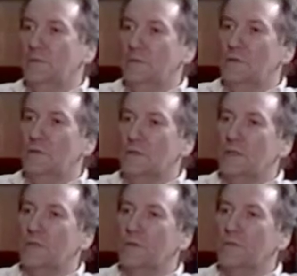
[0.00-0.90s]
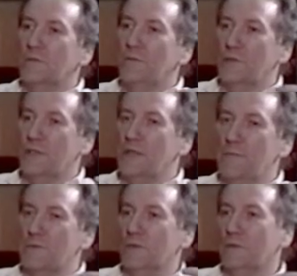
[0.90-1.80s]
loosely called
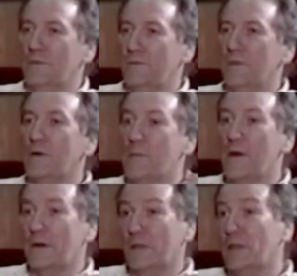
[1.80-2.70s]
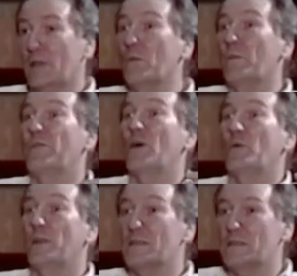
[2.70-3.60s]
footsteps, or if you're American, they're called
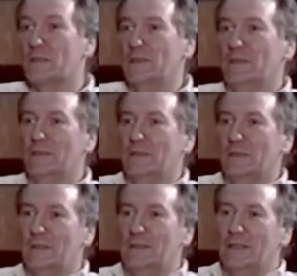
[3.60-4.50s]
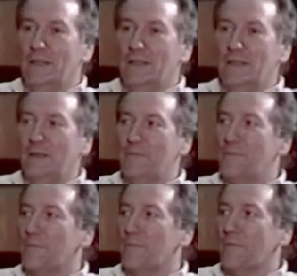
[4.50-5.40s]
Foleys,
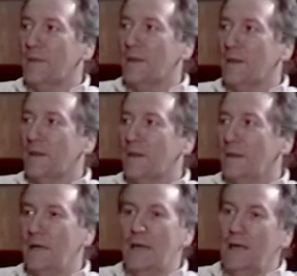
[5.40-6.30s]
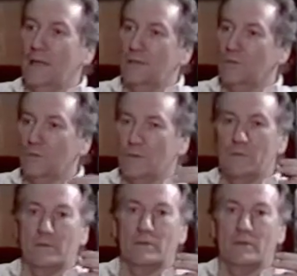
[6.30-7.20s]
and all the
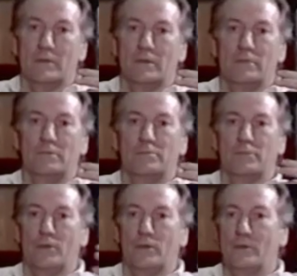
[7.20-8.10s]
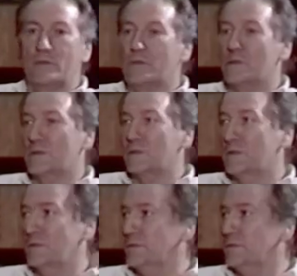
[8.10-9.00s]
birds
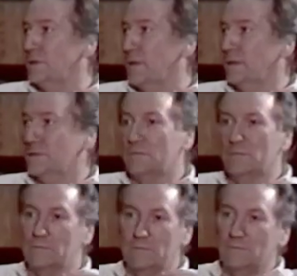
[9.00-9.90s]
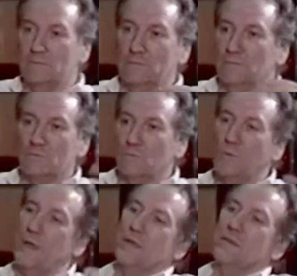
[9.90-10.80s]
and
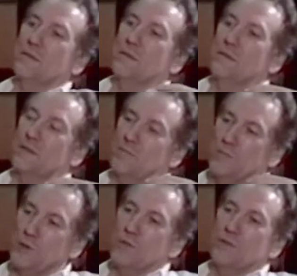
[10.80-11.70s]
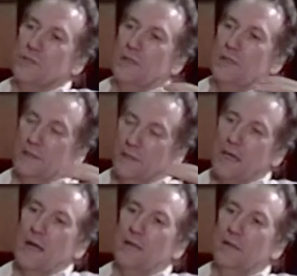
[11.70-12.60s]
winds and music and
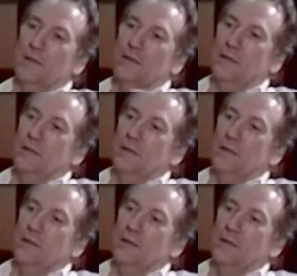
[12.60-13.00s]
dialogue.